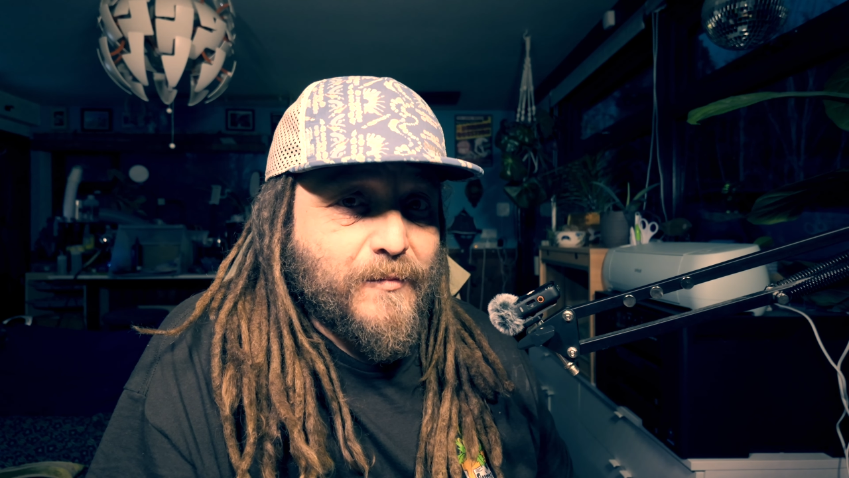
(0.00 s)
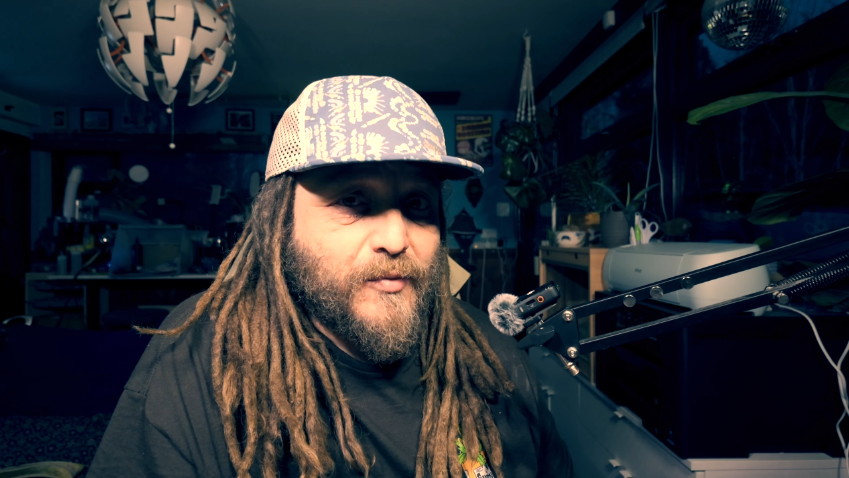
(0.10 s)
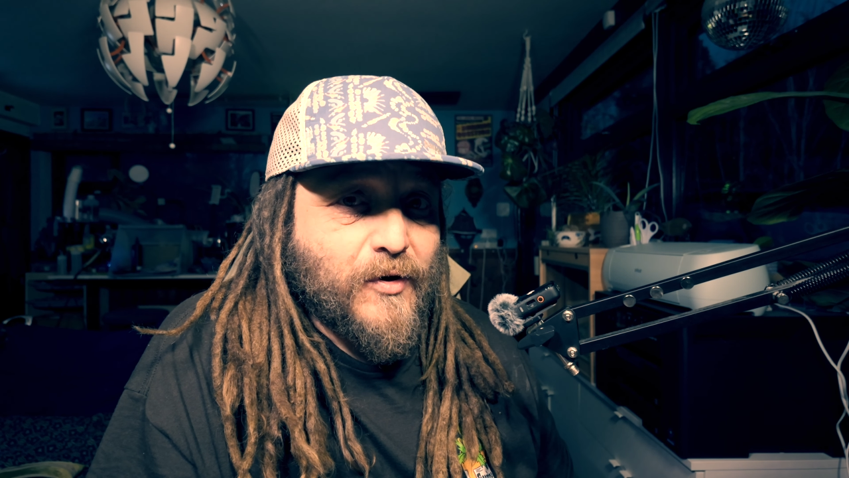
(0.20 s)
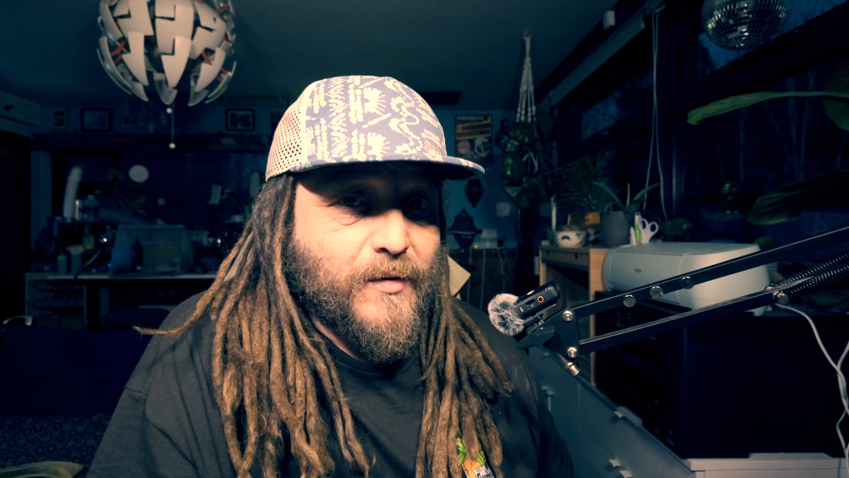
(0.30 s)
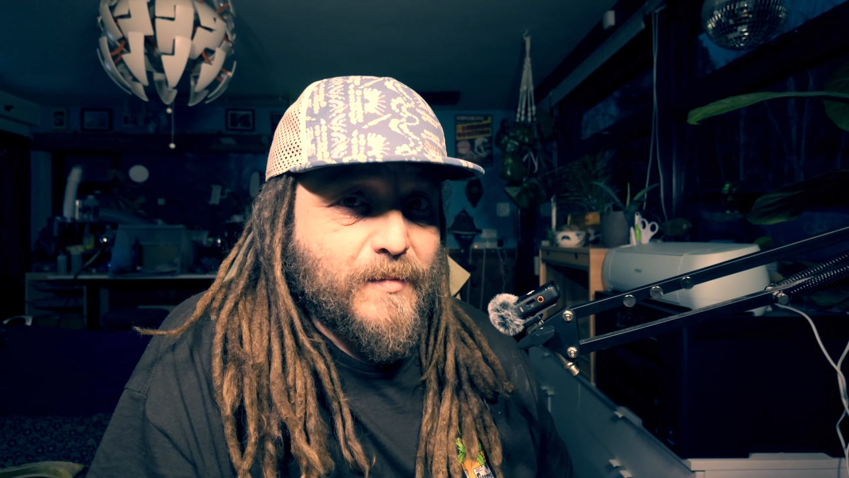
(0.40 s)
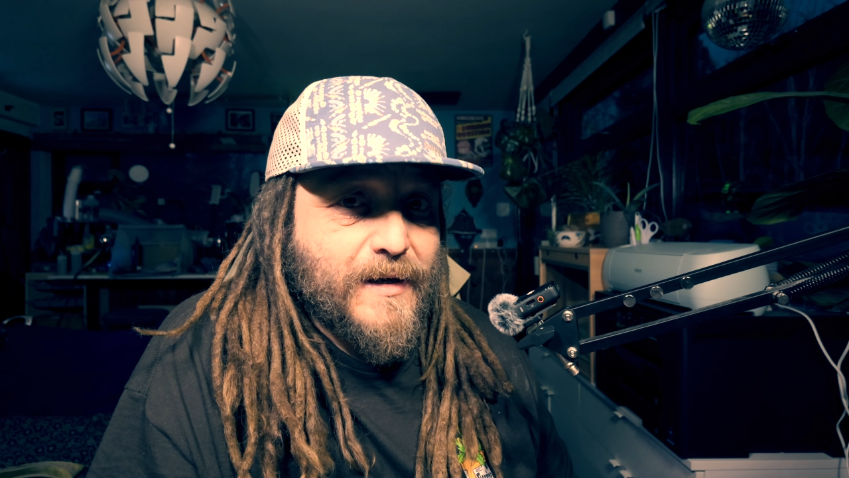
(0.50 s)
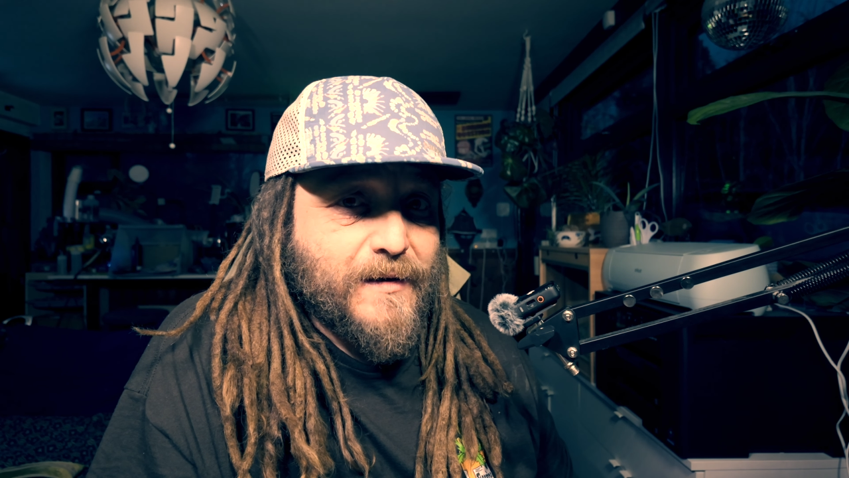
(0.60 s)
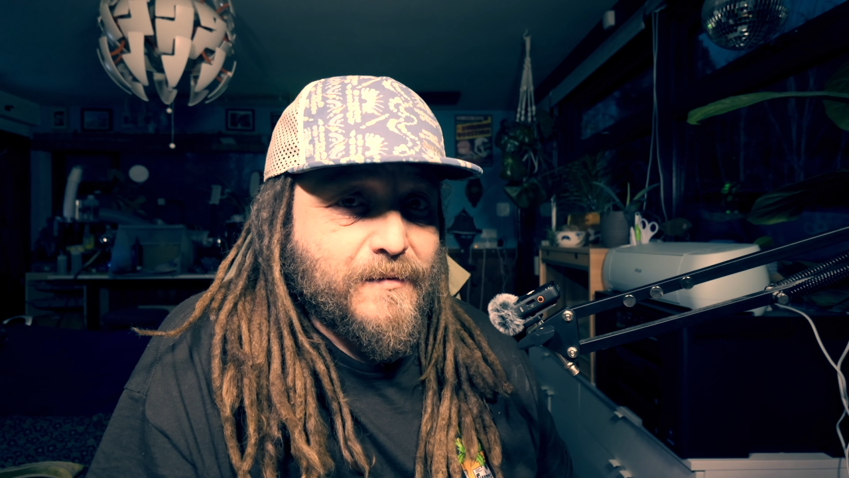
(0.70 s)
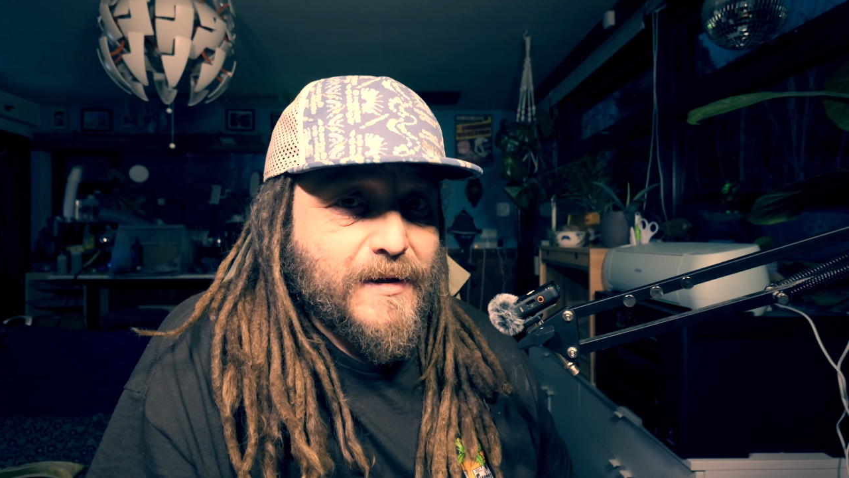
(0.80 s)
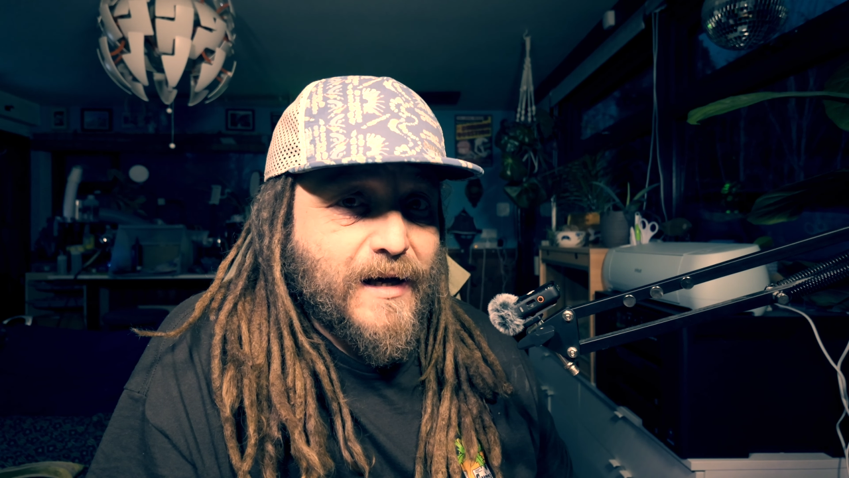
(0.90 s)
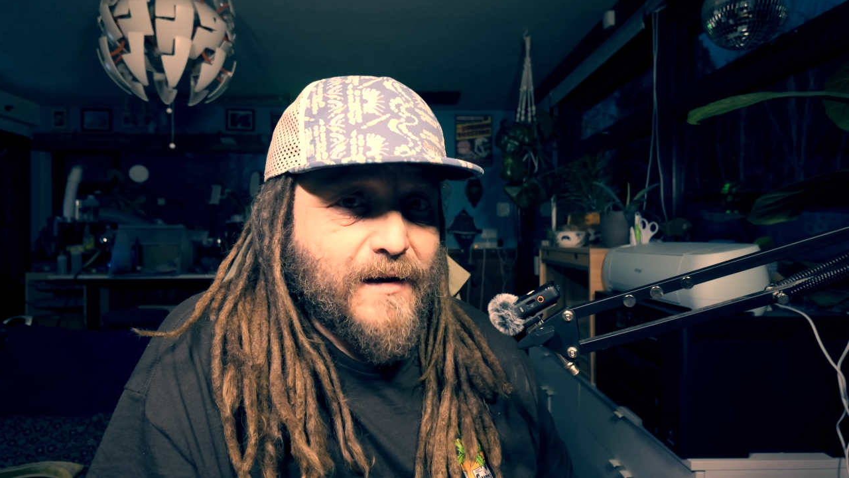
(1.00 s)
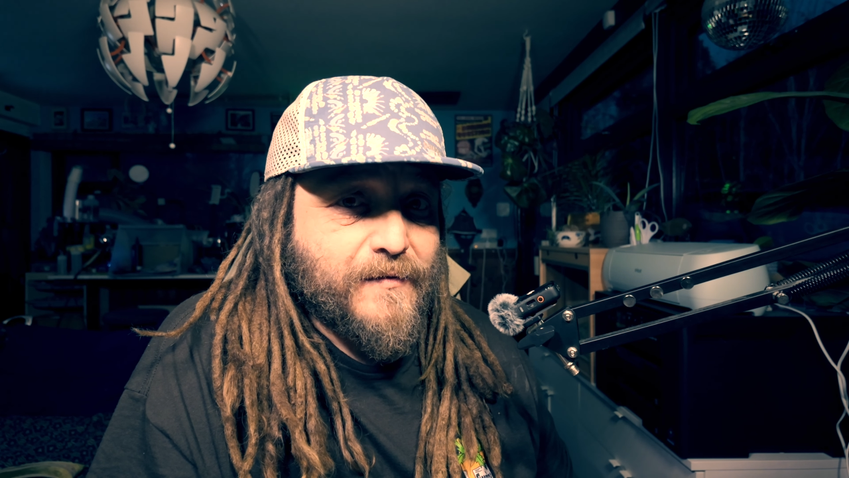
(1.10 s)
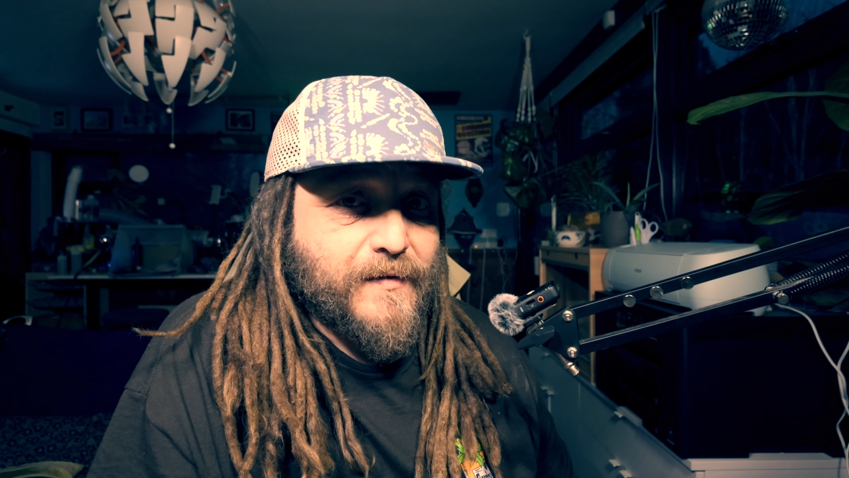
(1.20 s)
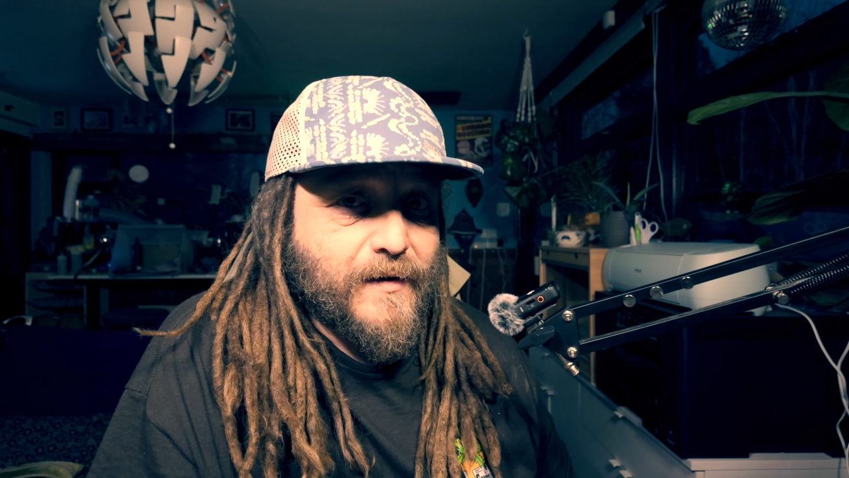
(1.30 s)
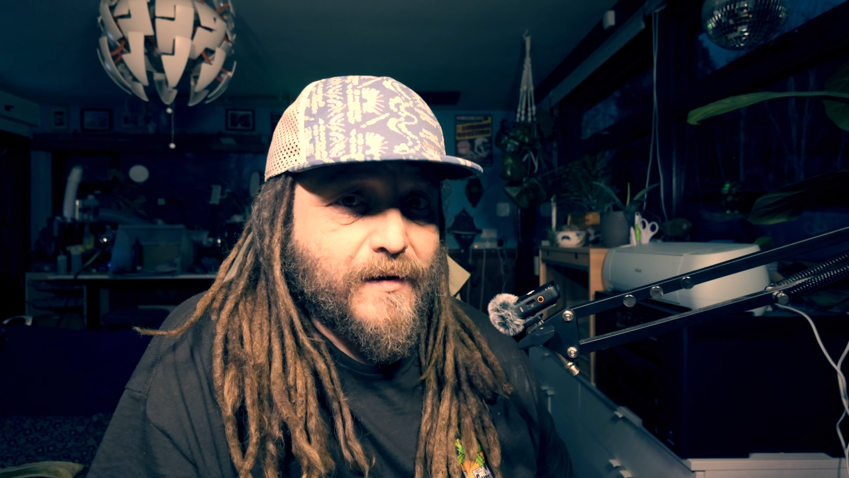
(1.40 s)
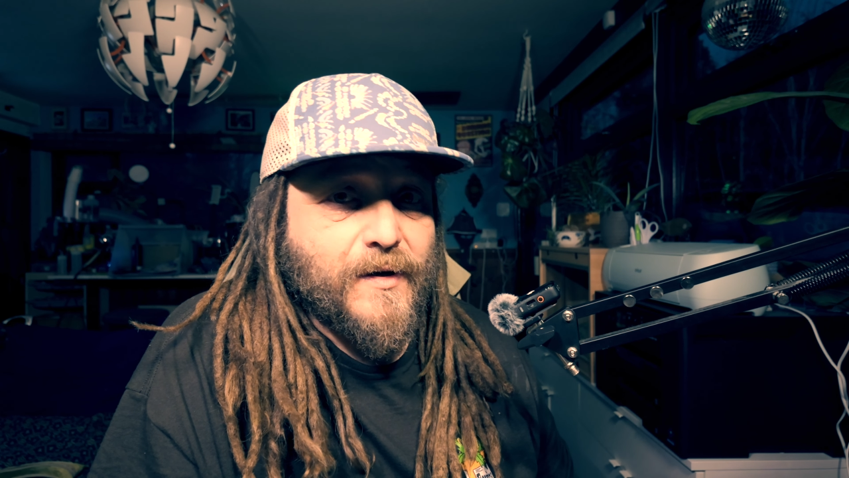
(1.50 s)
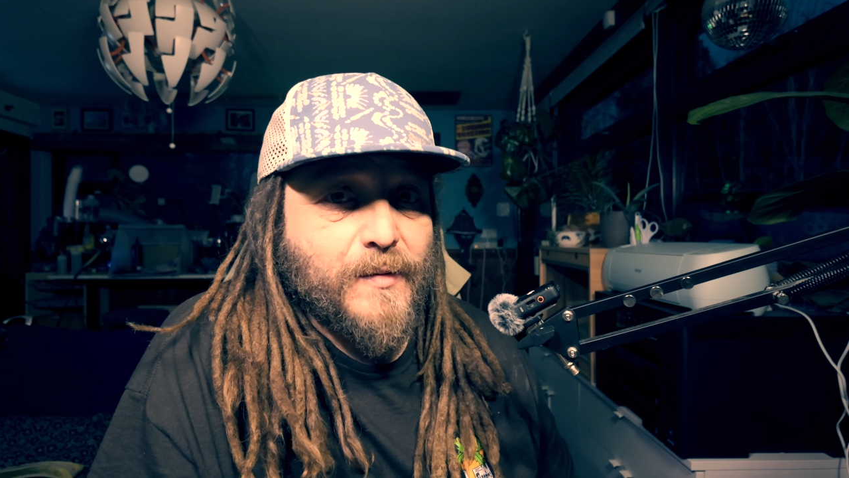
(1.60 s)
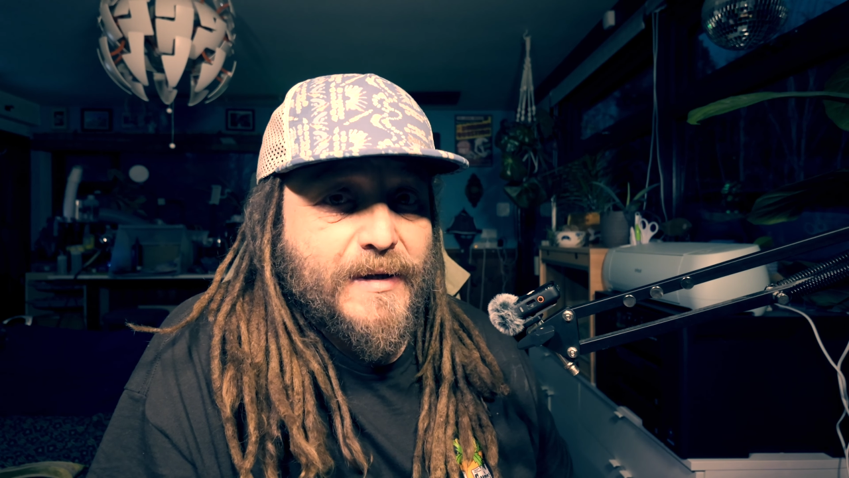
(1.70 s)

probably will have a